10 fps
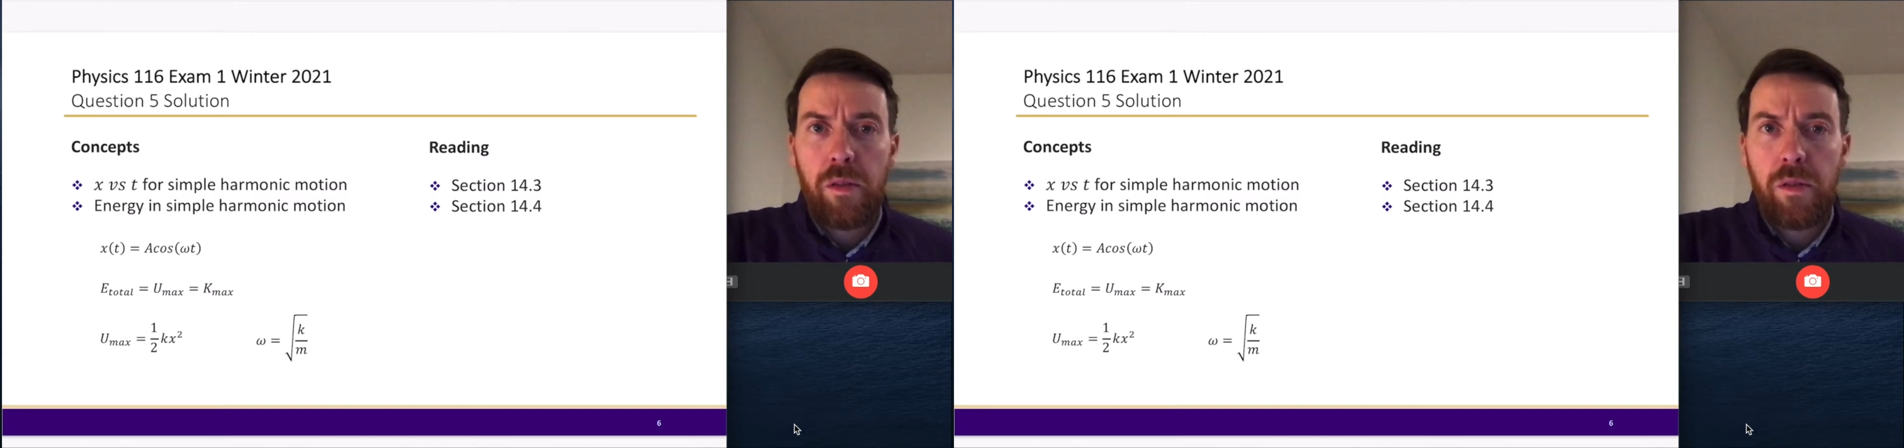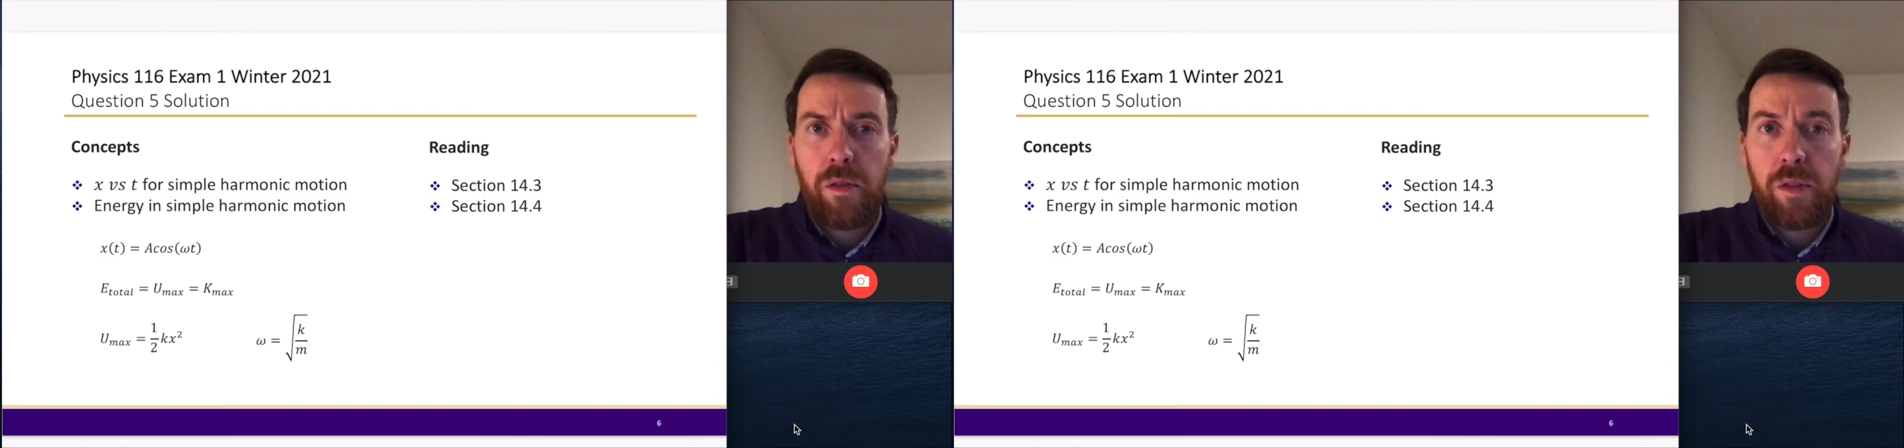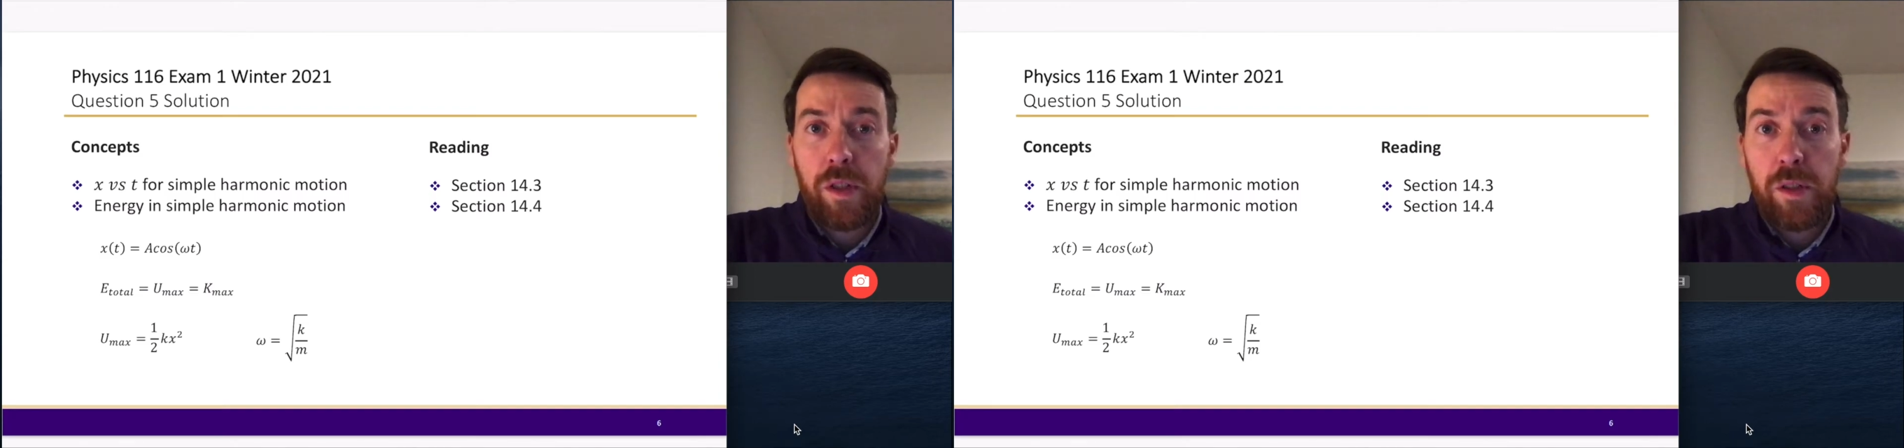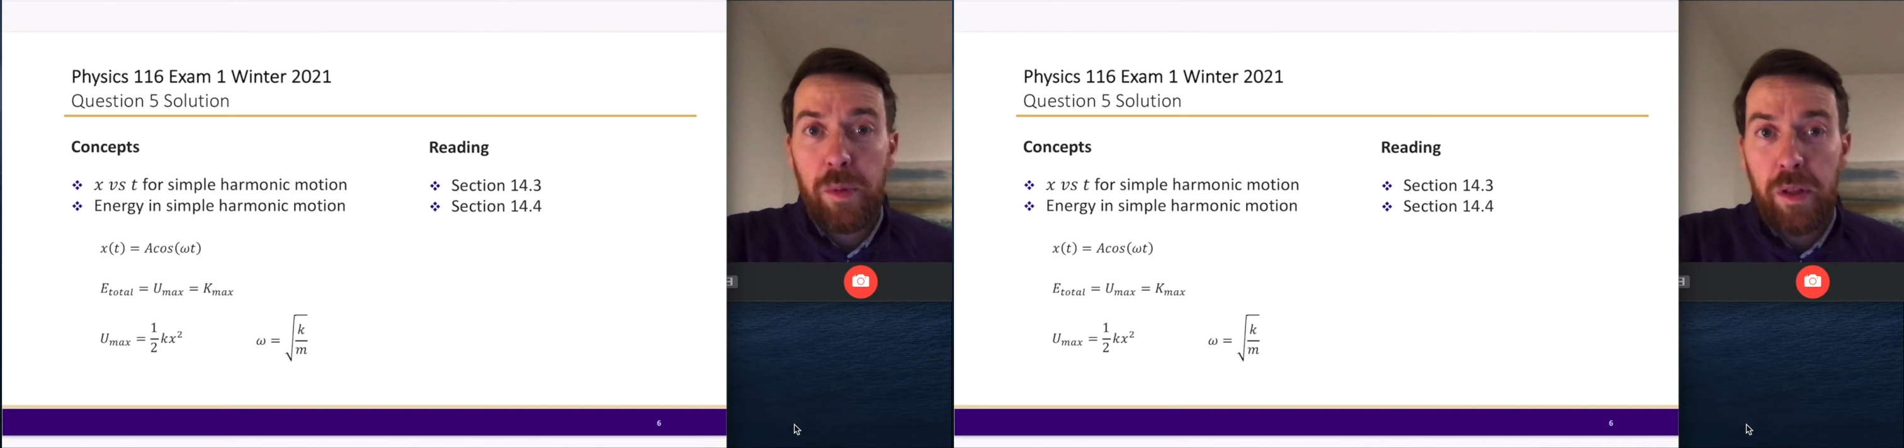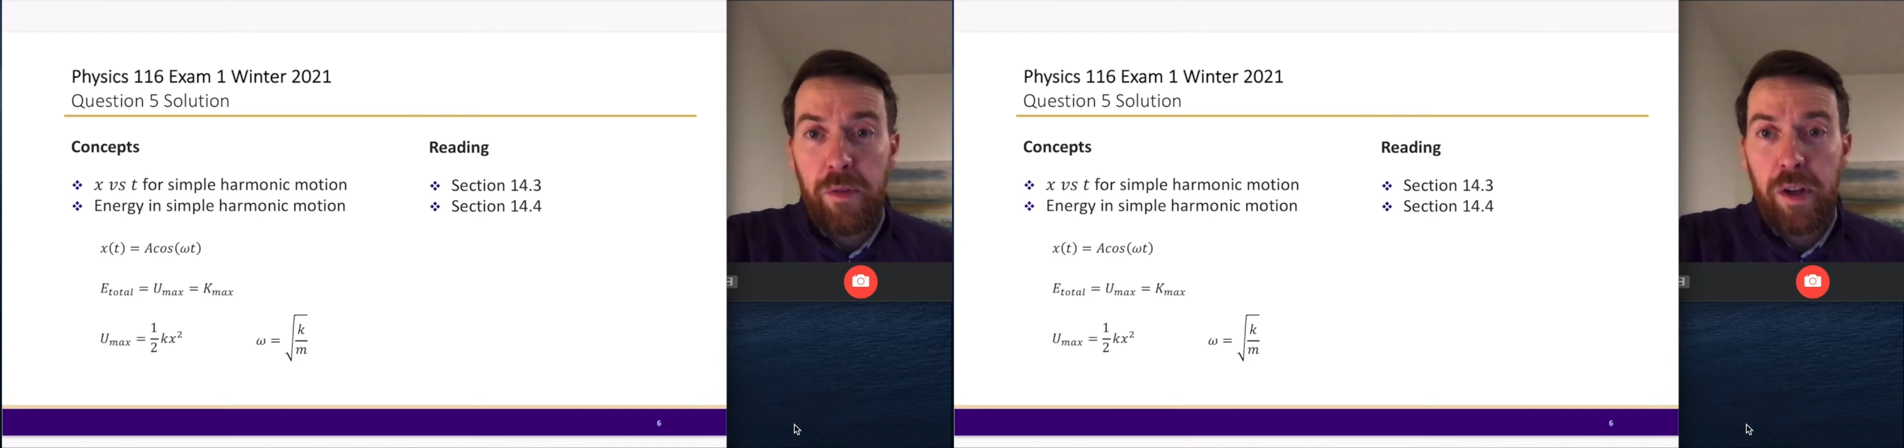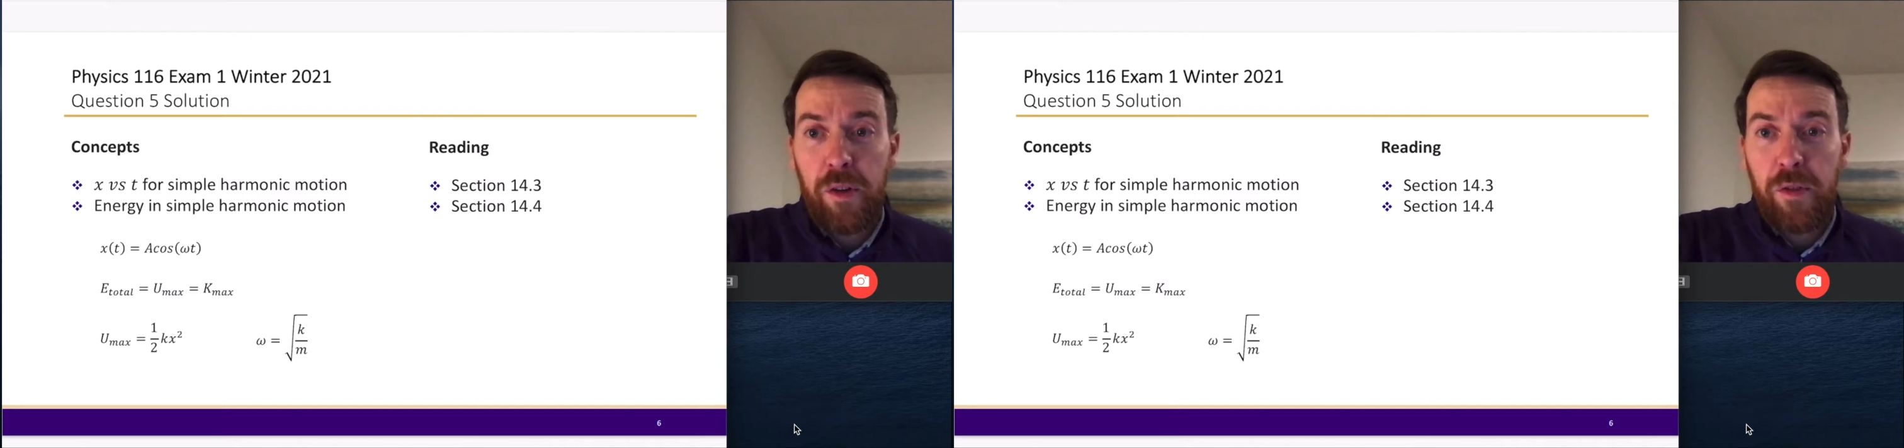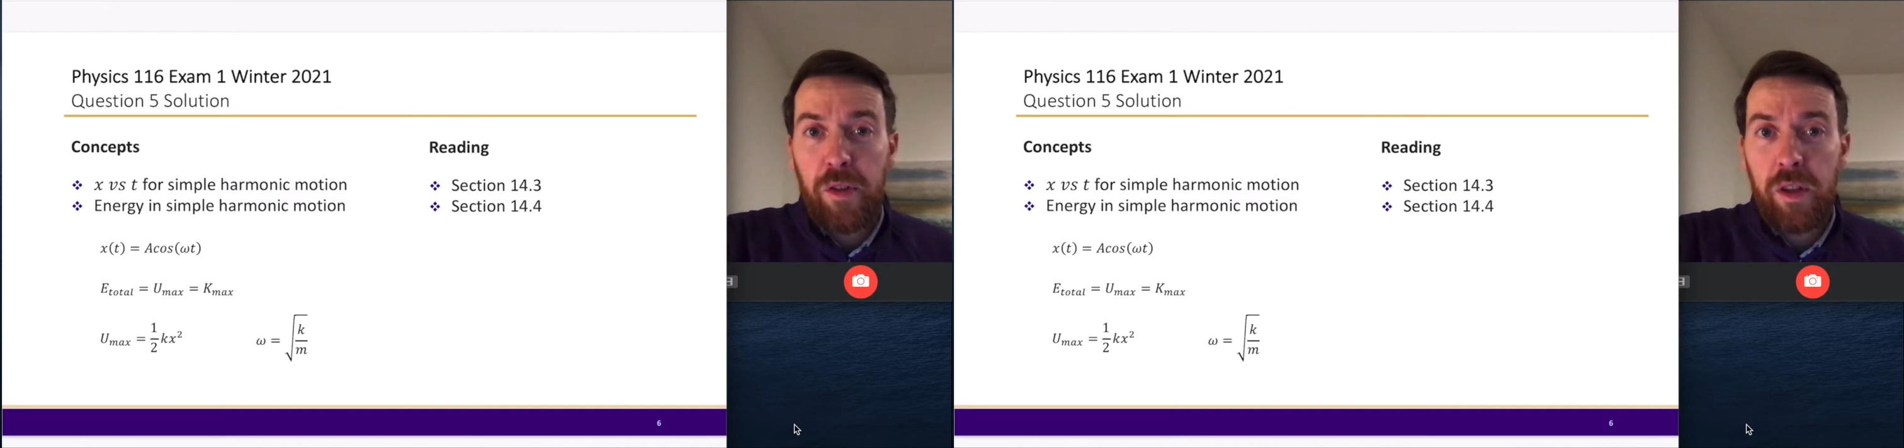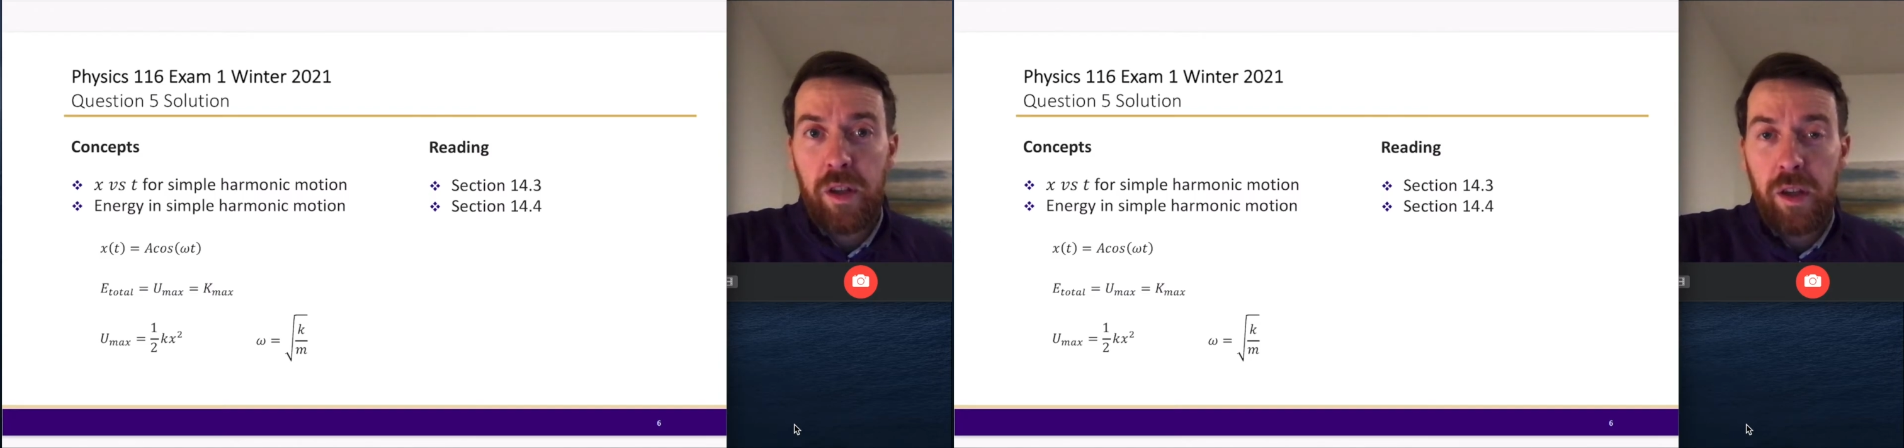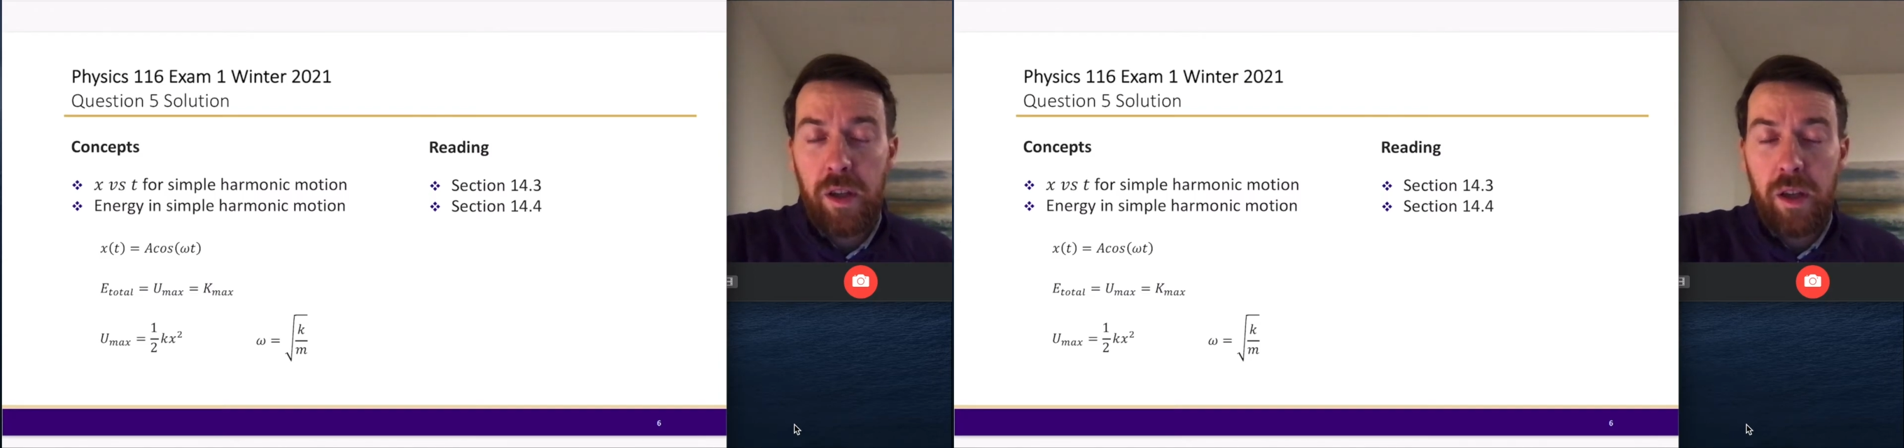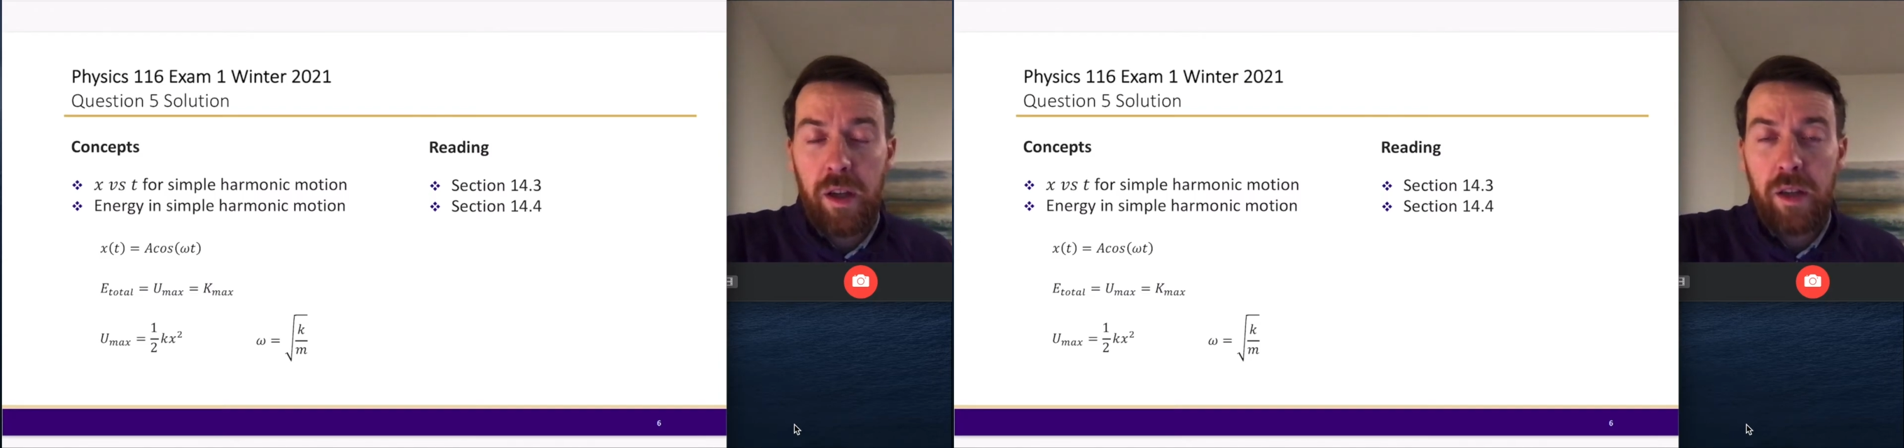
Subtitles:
So this will be the video for the